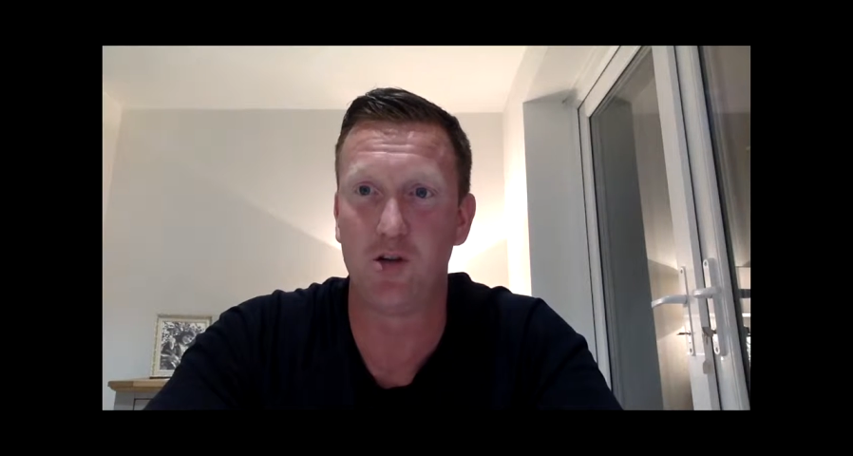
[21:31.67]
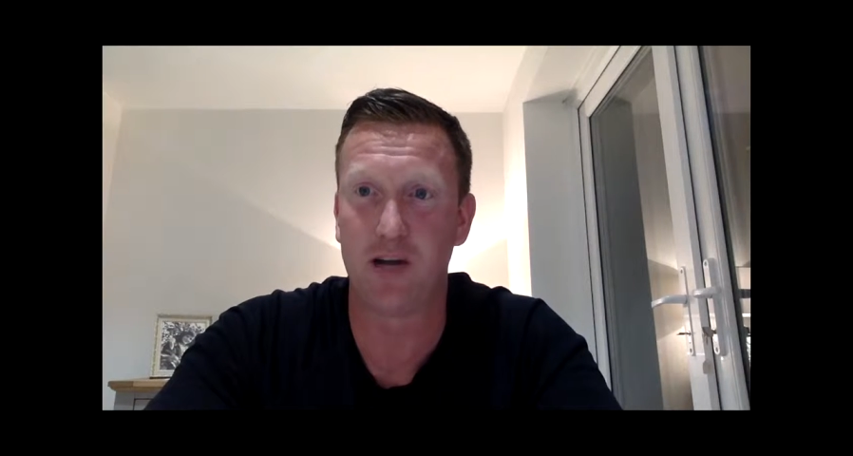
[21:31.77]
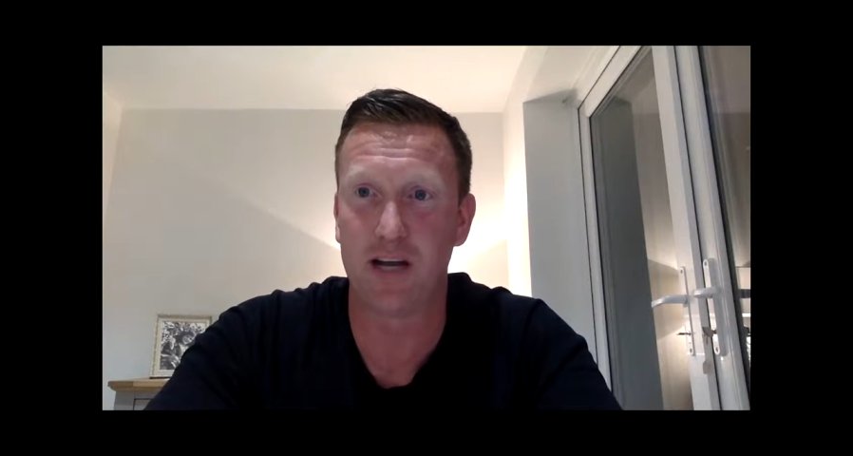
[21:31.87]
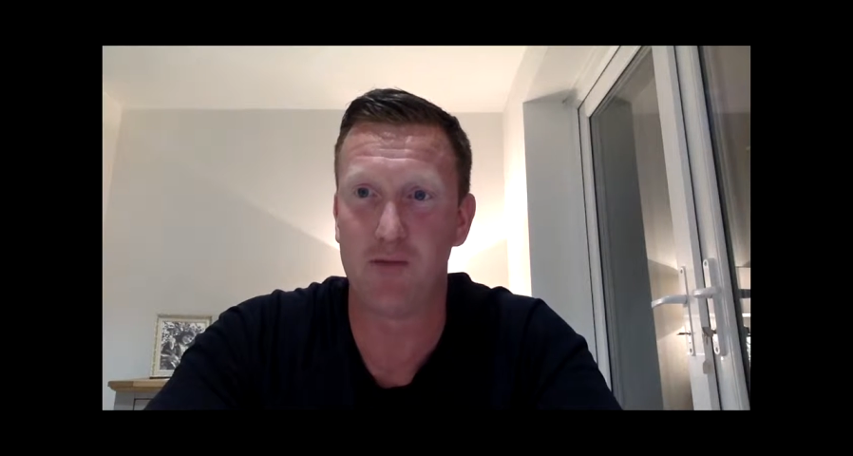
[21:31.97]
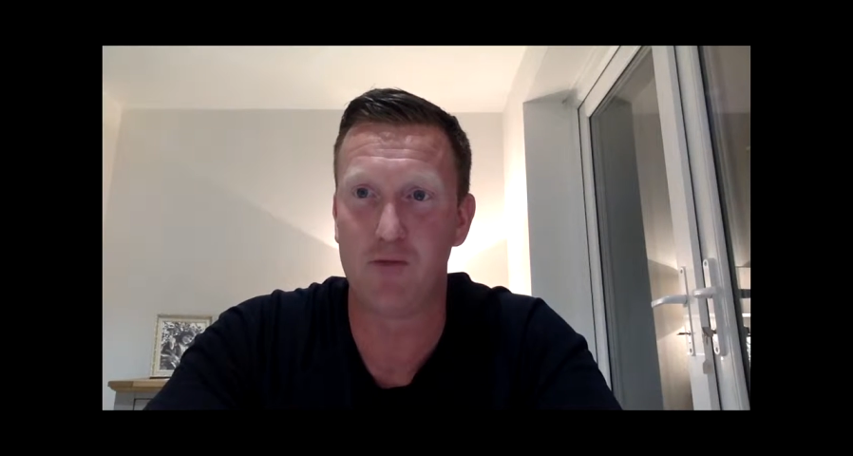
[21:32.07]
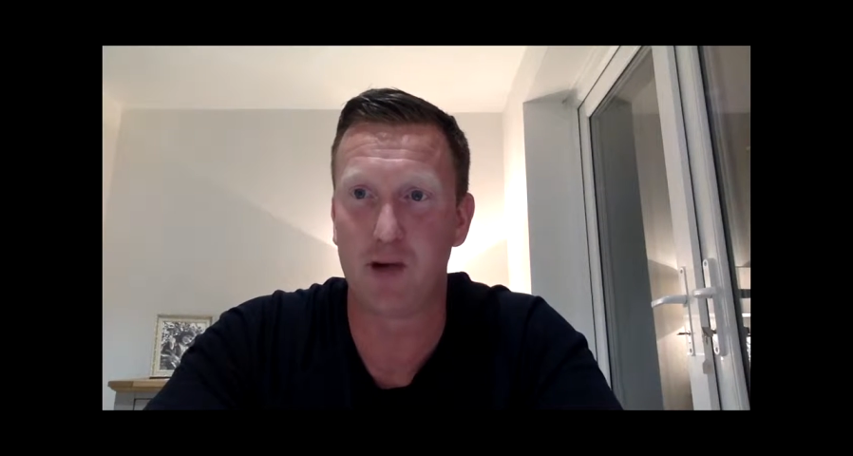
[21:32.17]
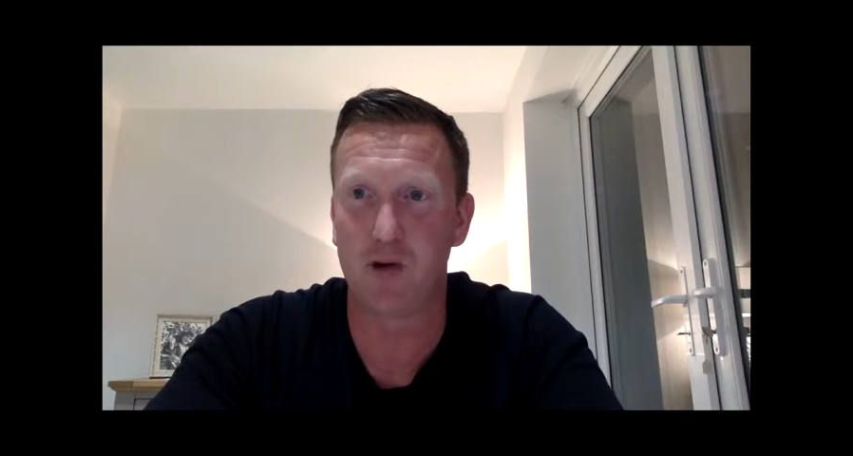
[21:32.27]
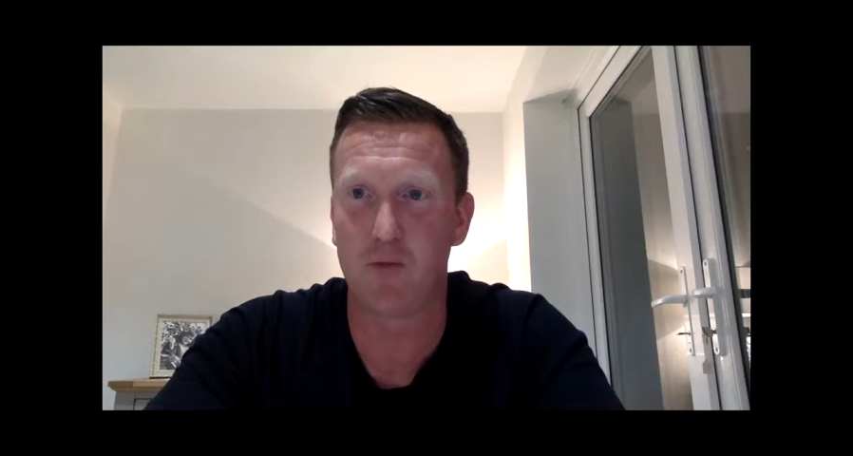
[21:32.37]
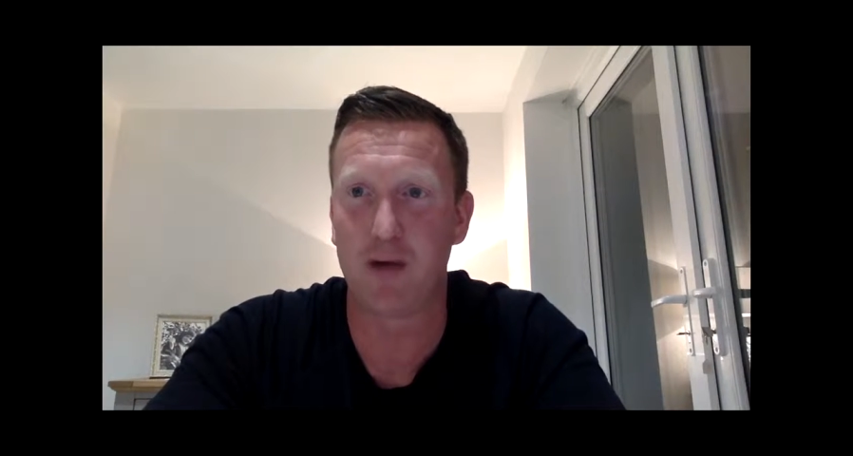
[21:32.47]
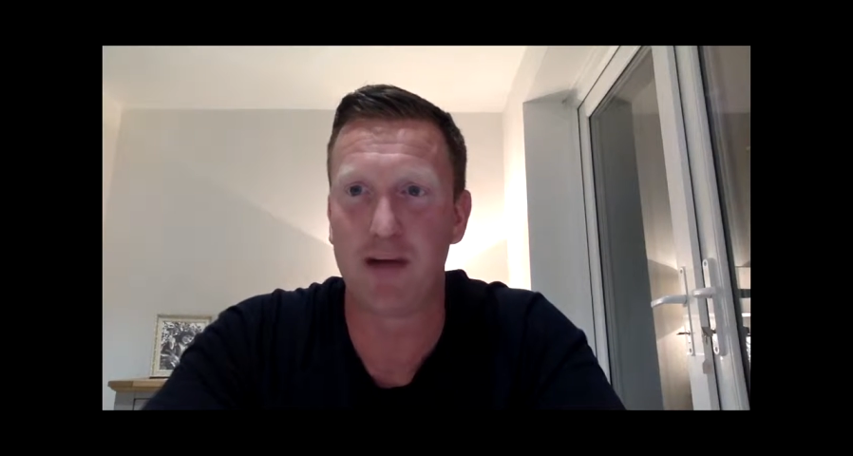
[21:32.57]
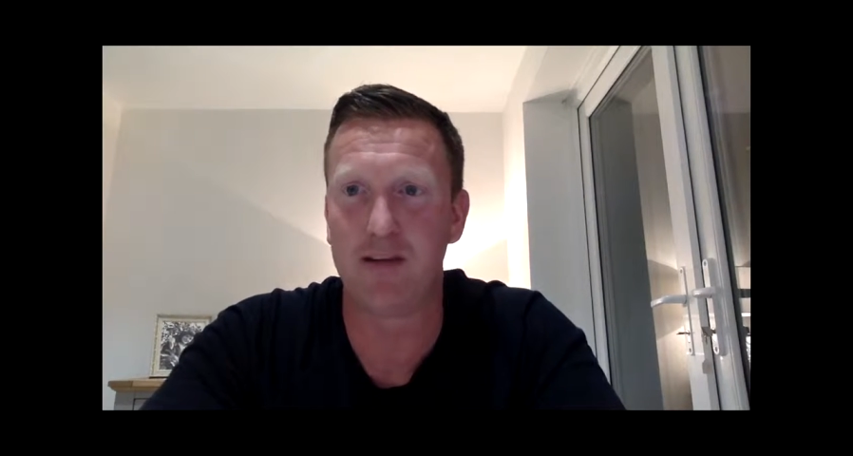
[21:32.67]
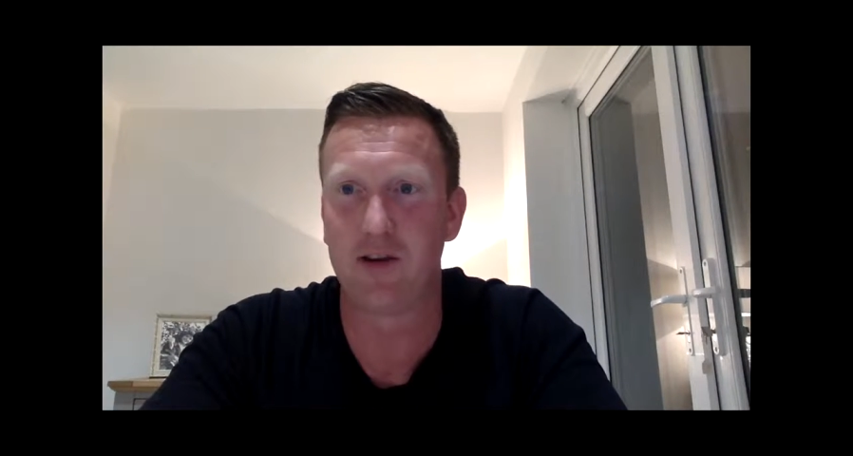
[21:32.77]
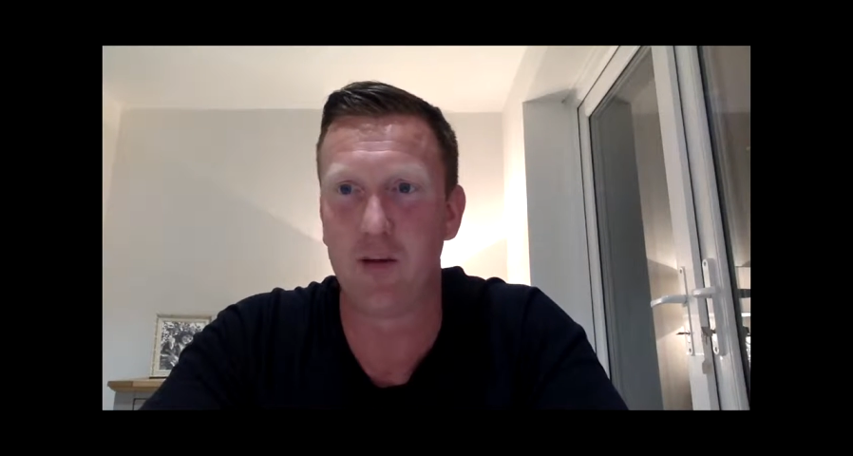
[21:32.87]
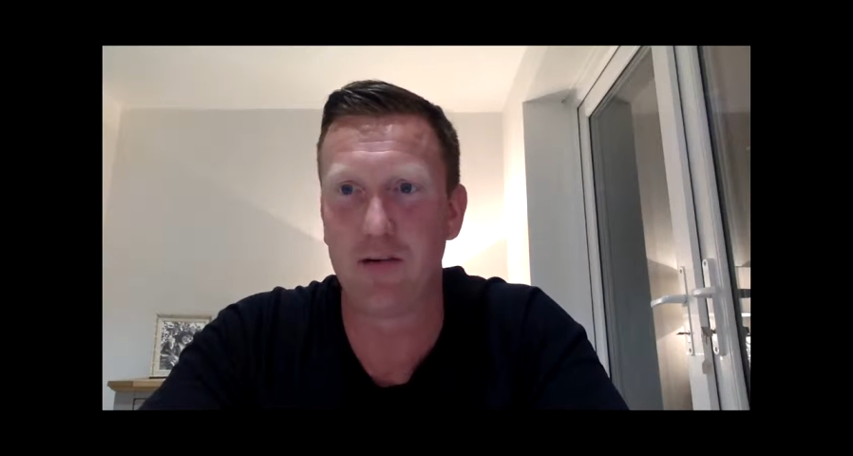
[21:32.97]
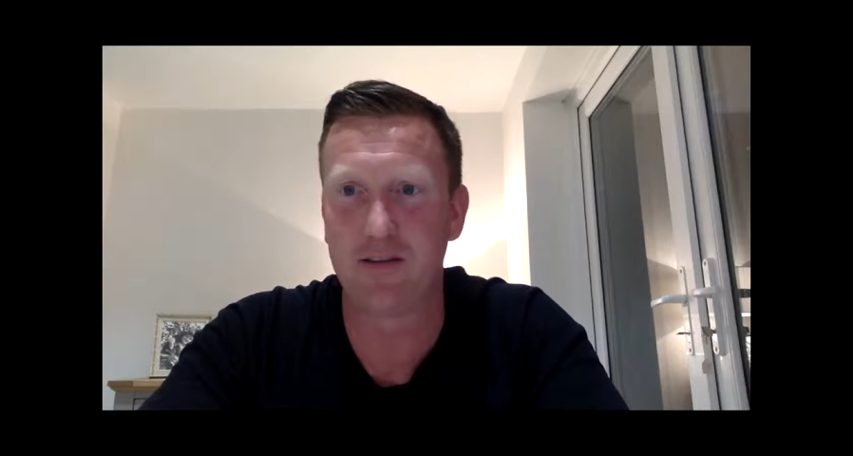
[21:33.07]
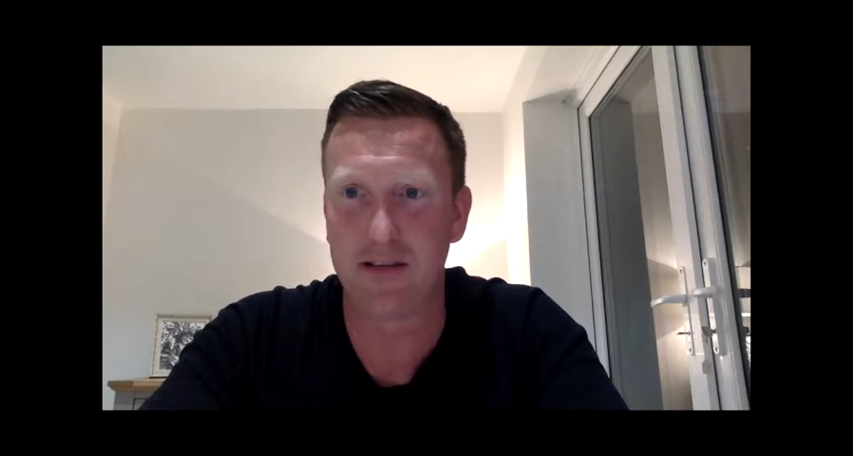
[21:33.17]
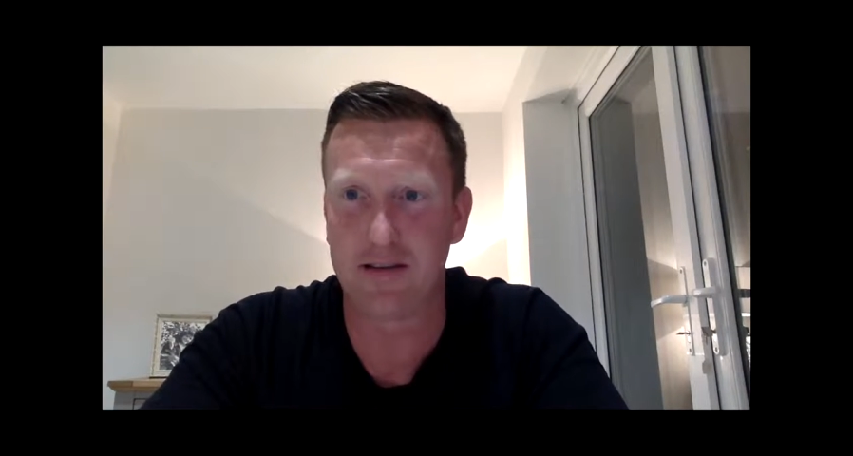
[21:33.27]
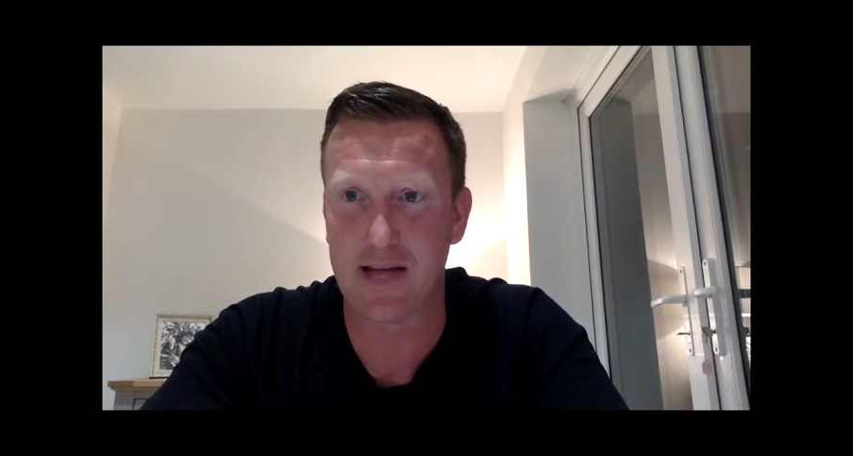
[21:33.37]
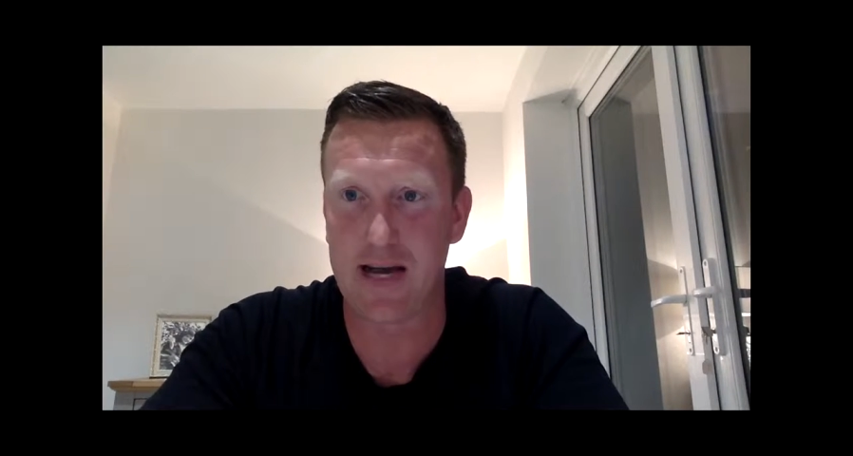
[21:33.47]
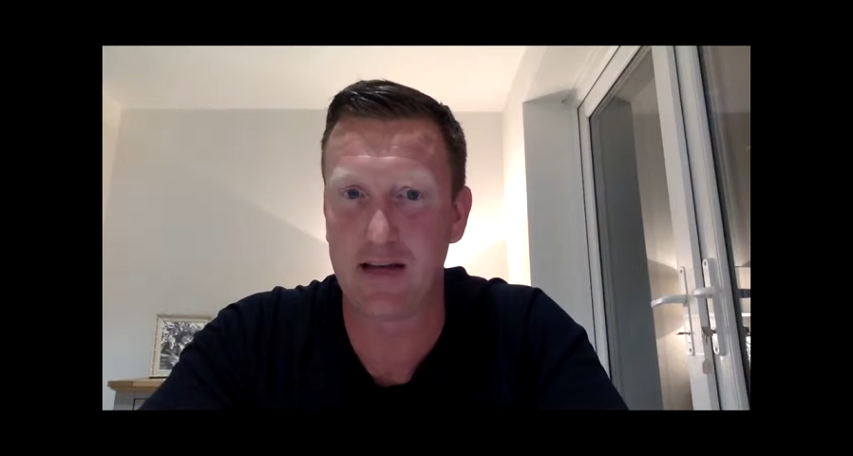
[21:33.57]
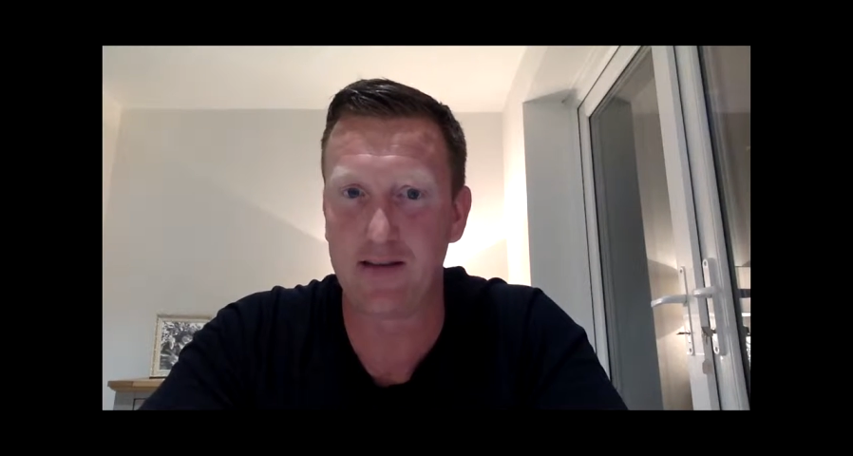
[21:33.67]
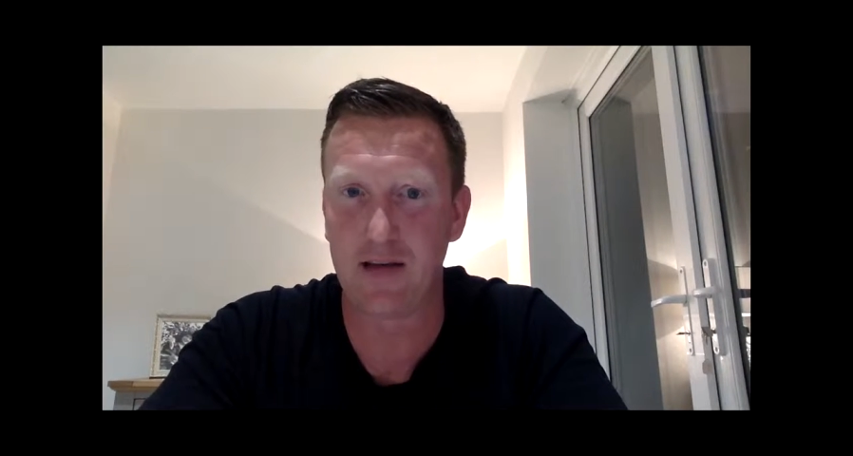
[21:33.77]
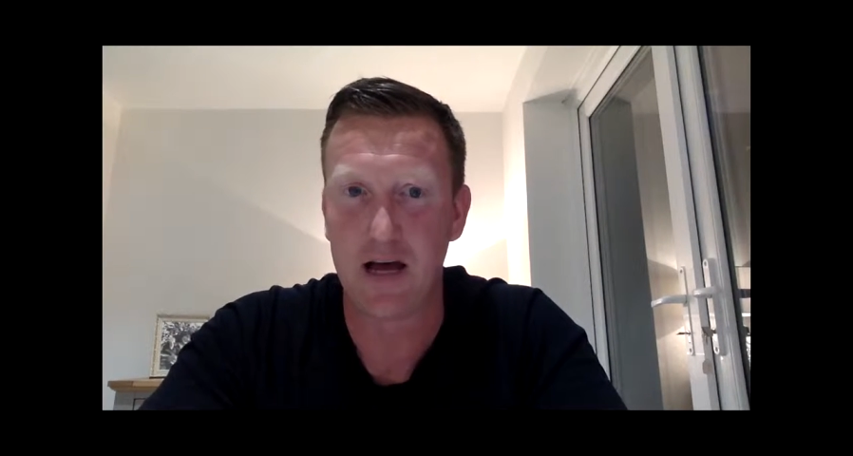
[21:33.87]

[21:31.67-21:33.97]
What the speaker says: who done it in record-breaking time in 6 days.